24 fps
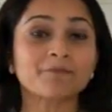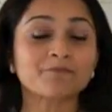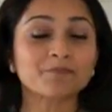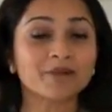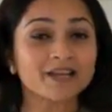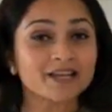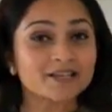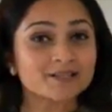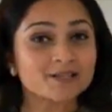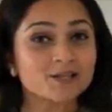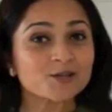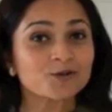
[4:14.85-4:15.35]

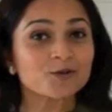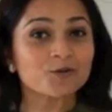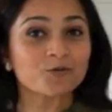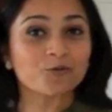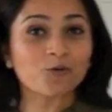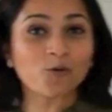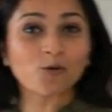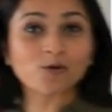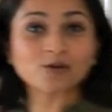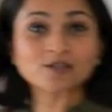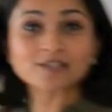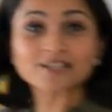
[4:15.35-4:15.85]
placing the
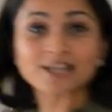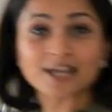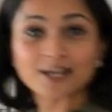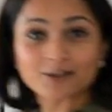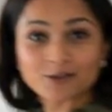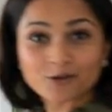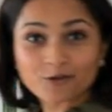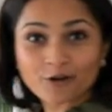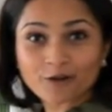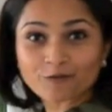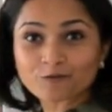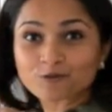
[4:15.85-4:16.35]
rolls in
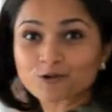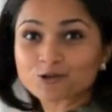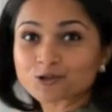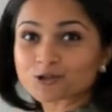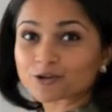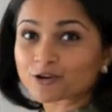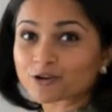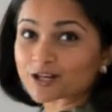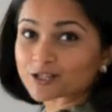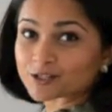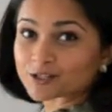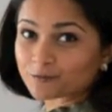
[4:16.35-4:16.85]
the
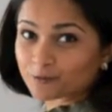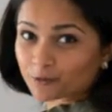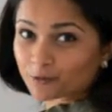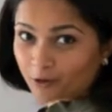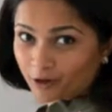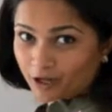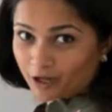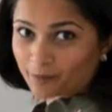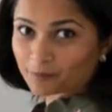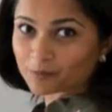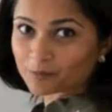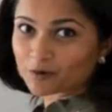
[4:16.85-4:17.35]
refrigerator for
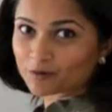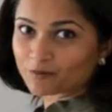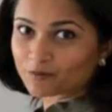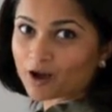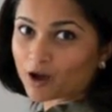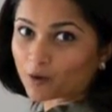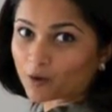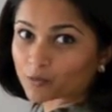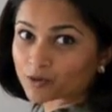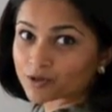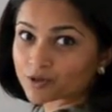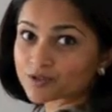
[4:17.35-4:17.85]
a couple of
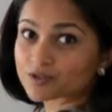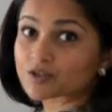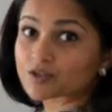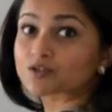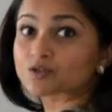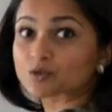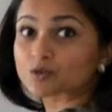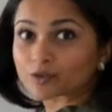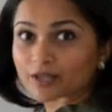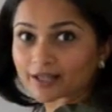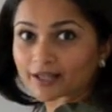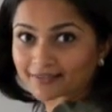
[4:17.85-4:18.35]
hours
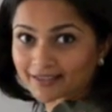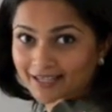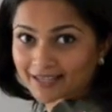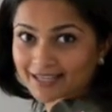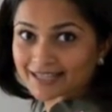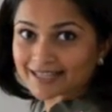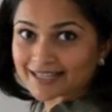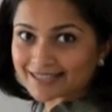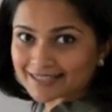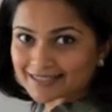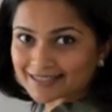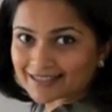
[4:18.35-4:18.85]
so that they
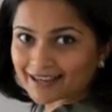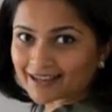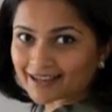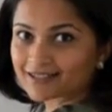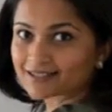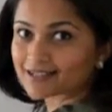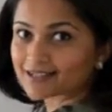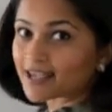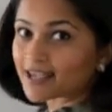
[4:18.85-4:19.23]
can set,